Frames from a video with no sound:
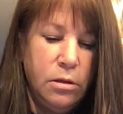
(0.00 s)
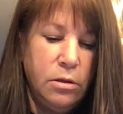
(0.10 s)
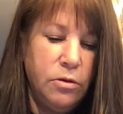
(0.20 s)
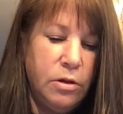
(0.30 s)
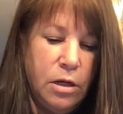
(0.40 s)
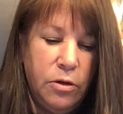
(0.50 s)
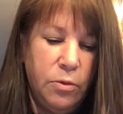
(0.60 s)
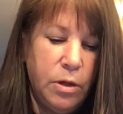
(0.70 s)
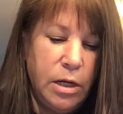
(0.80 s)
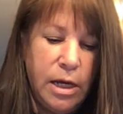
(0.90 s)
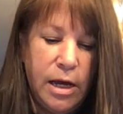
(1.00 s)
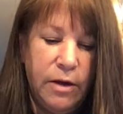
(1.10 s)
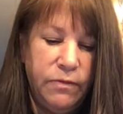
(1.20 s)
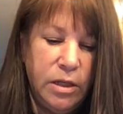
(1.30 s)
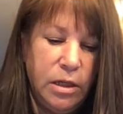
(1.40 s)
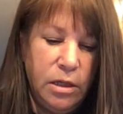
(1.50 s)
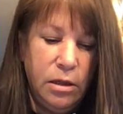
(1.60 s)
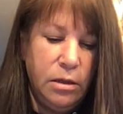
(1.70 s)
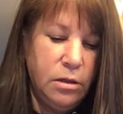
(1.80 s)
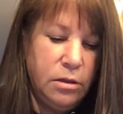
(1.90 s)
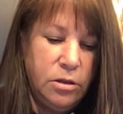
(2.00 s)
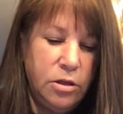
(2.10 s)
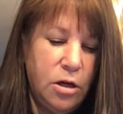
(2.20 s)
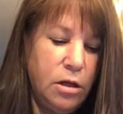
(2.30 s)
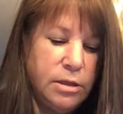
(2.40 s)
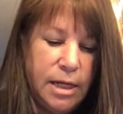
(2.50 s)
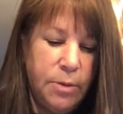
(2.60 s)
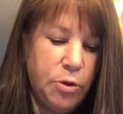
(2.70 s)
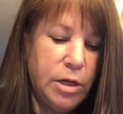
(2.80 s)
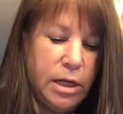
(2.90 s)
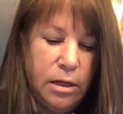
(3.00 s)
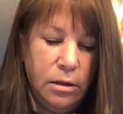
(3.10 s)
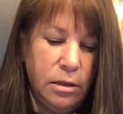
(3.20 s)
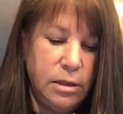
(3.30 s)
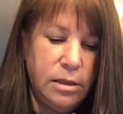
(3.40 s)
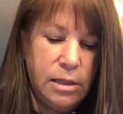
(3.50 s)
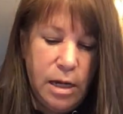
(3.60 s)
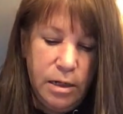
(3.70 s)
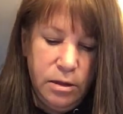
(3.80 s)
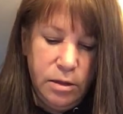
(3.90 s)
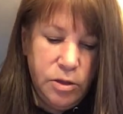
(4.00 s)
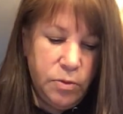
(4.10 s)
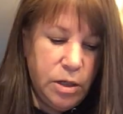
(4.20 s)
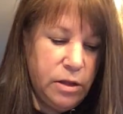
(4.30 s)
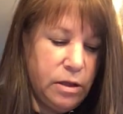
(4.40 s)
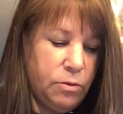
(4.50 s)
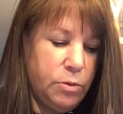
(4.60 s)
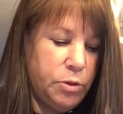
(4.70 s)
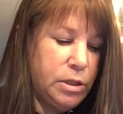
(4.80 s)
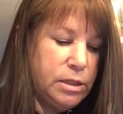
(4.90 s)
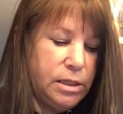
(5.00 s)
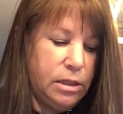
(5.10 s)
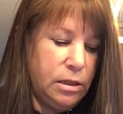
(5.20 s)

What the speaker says: So the other one, I have the tall taper candle inside, and this one I think we'll put a tea